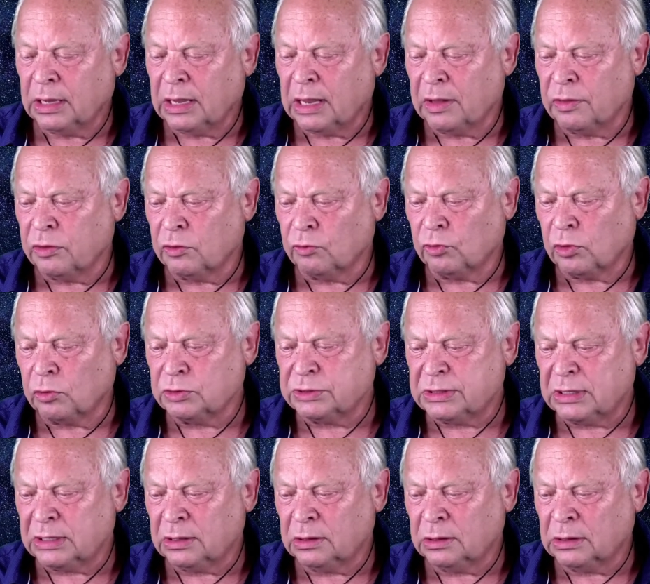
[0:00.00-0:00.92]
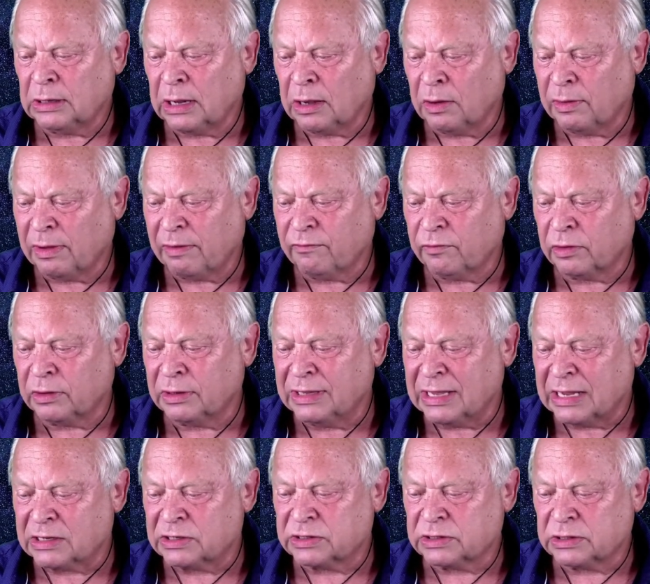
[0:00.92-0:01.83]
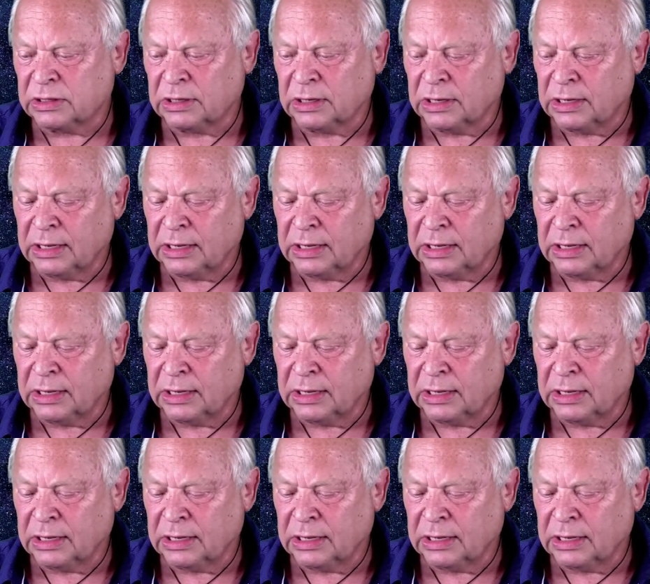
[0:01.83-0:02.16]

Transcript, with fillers: And the roasting, however, yes,